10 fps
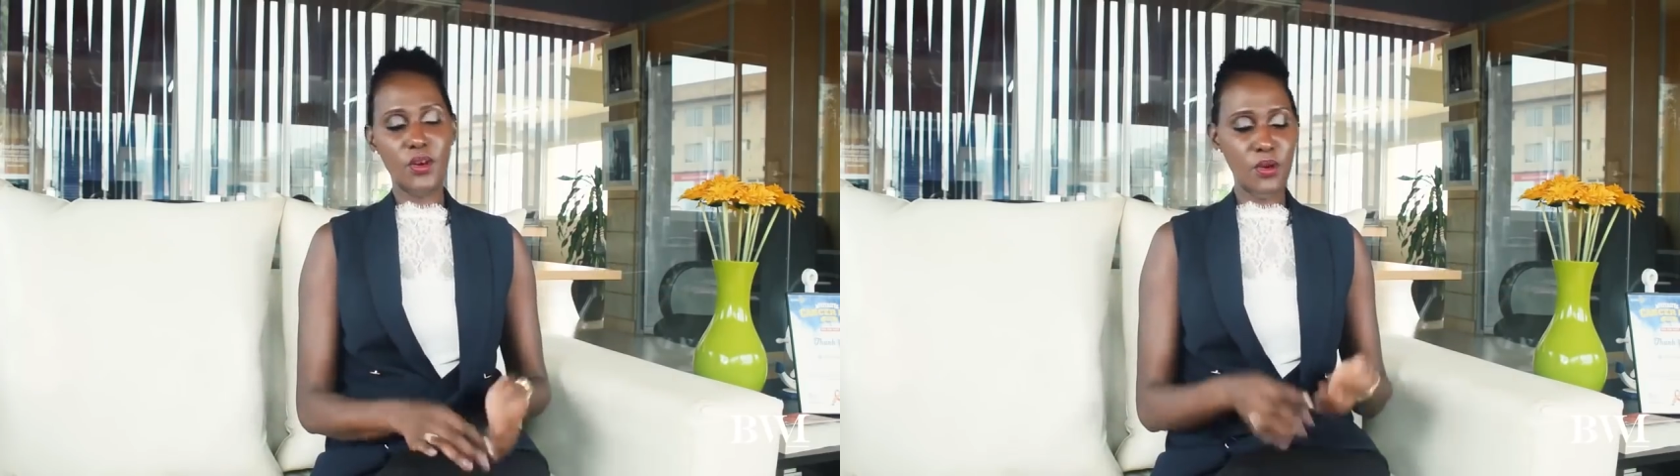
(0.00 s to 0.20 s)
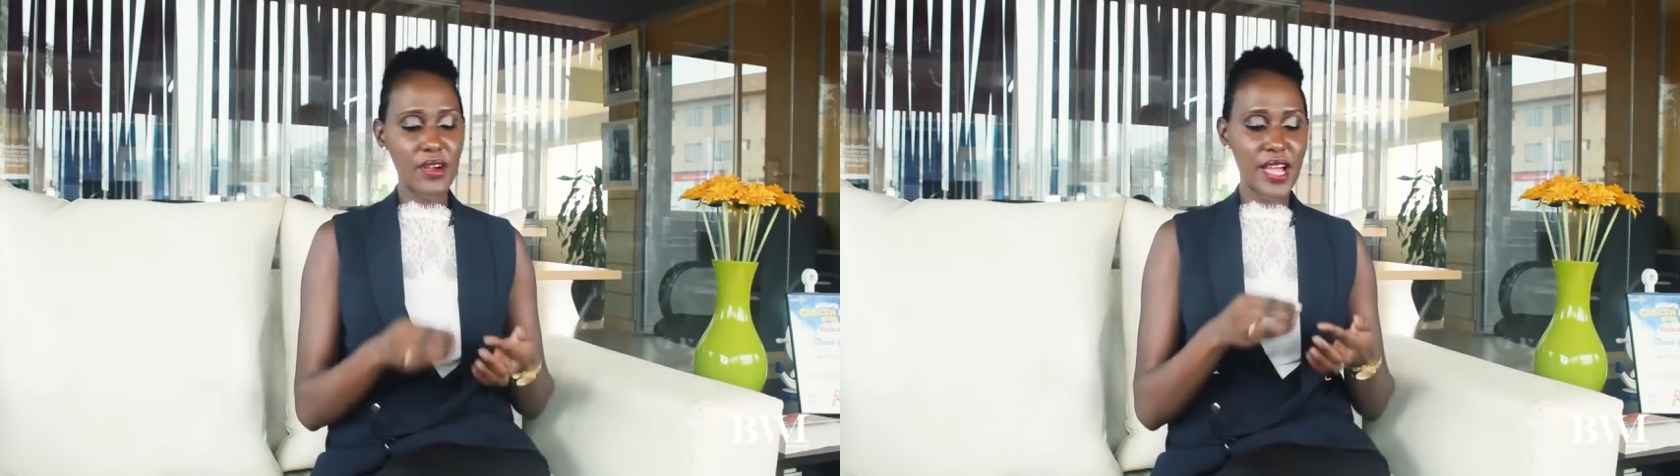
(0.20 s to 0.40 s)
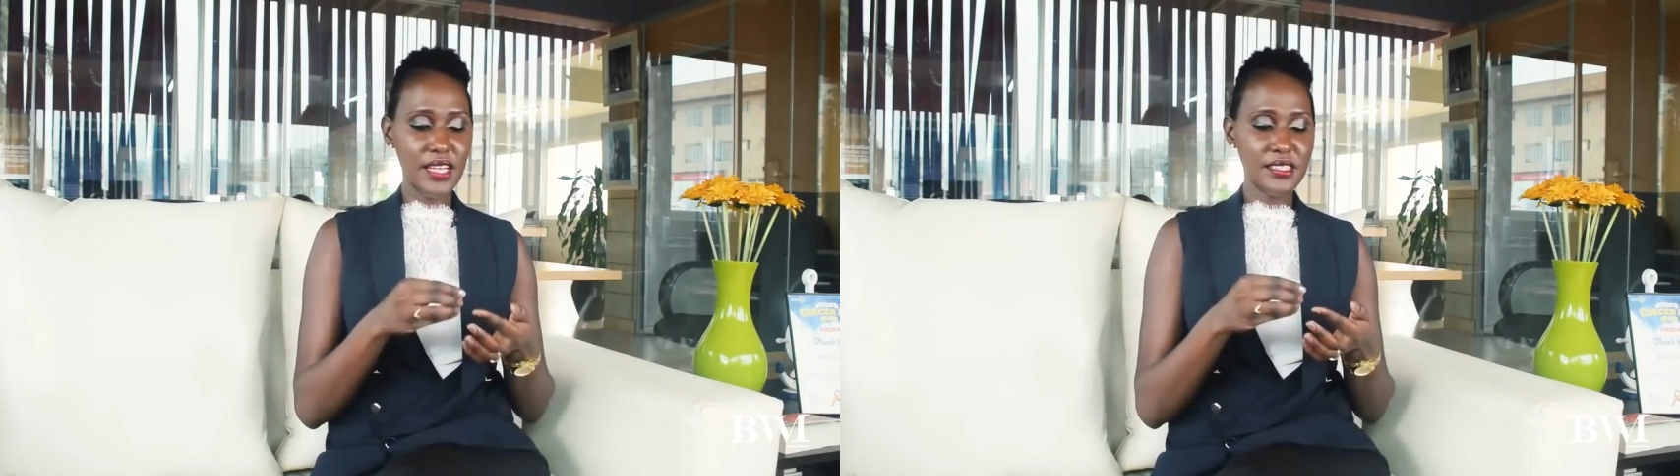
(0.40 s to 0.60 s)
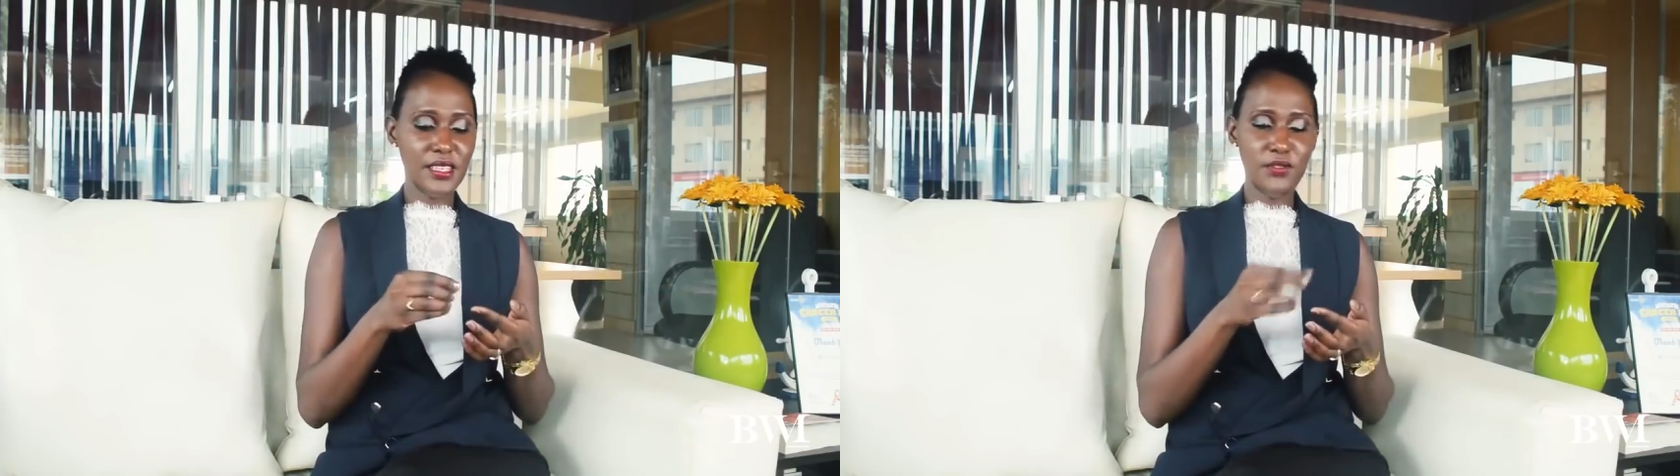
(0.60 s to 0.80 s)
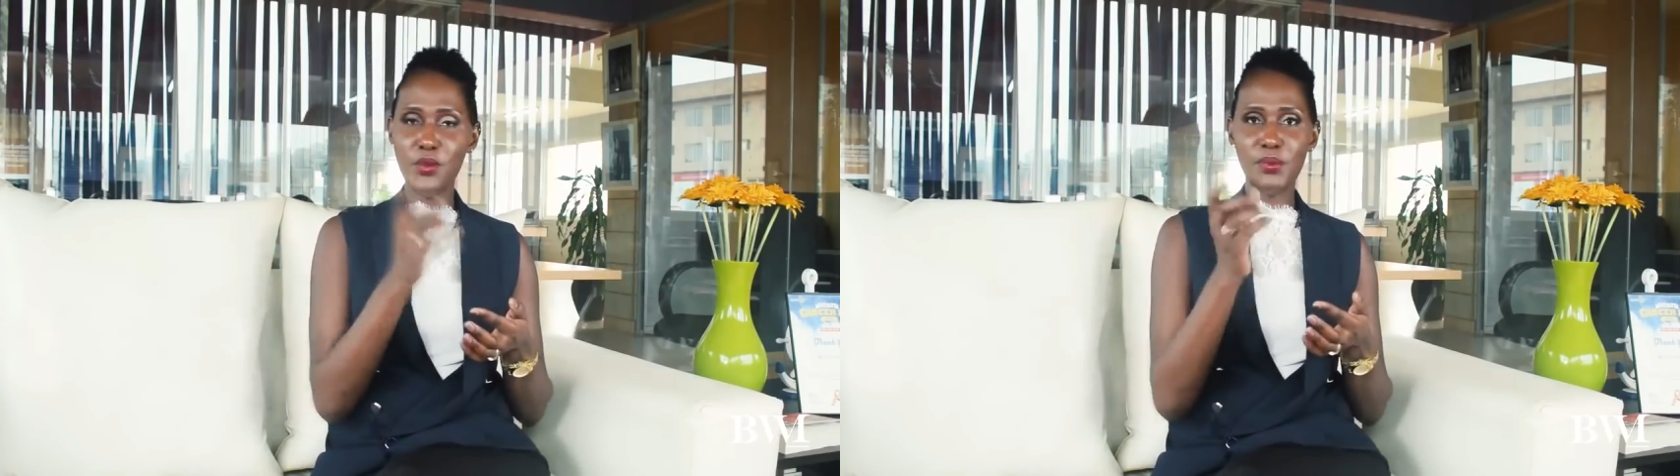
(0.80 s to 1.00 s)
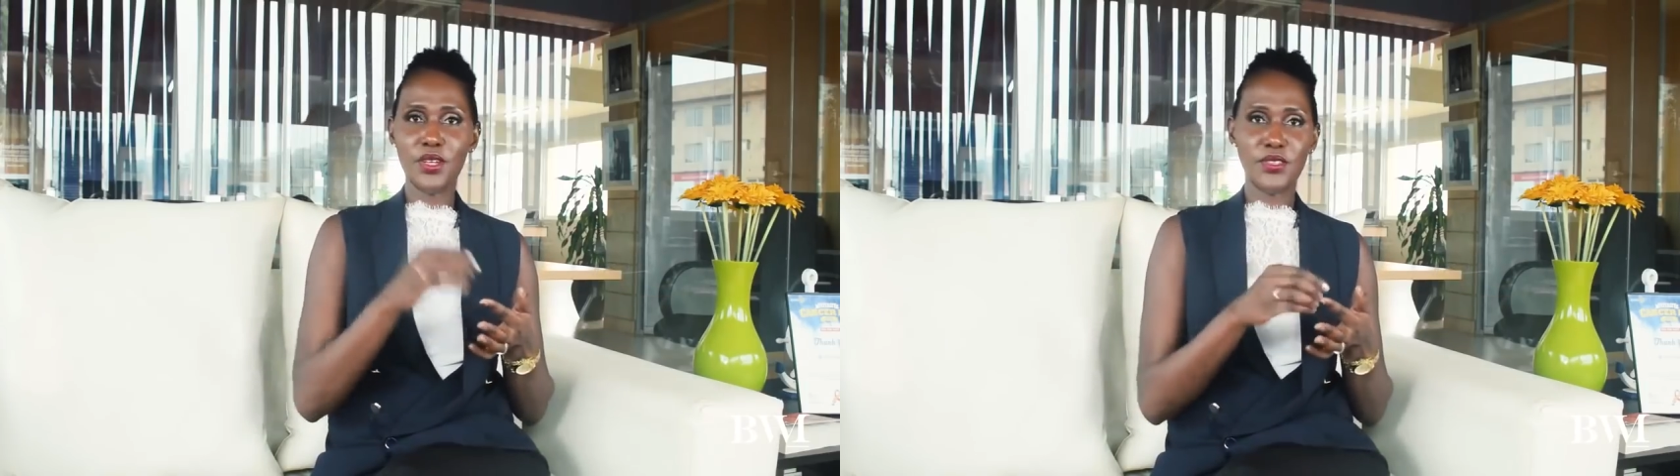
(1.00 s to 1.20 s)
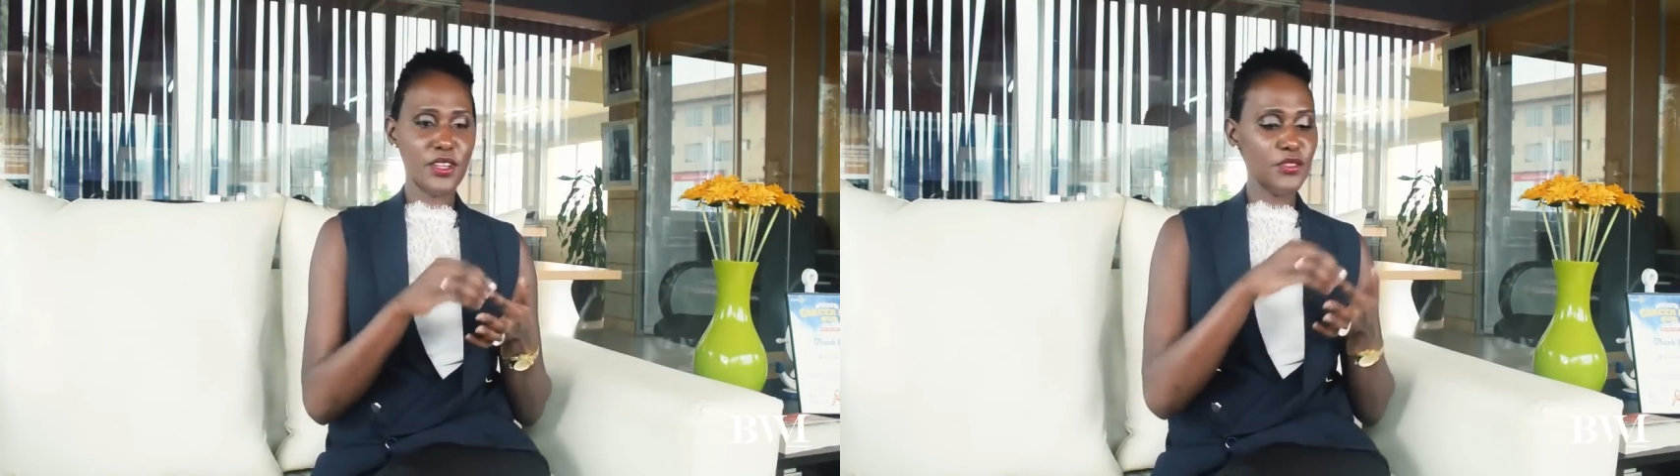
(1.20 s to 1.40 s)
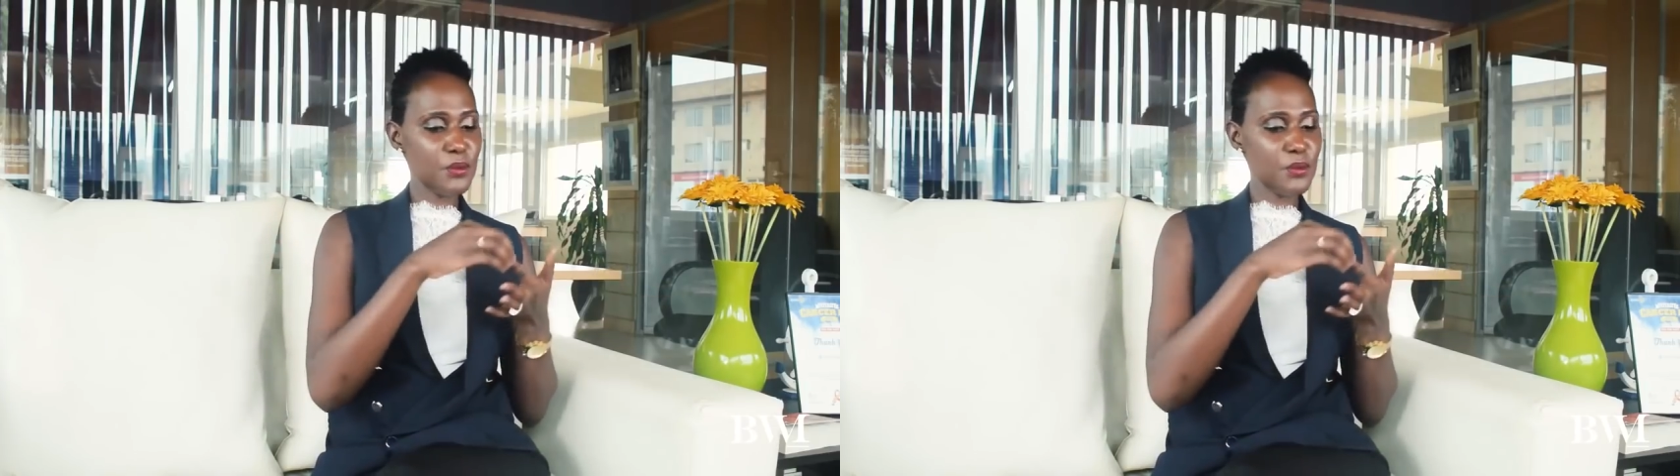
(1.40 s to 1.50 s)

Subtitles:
Whereas if you prick yourself,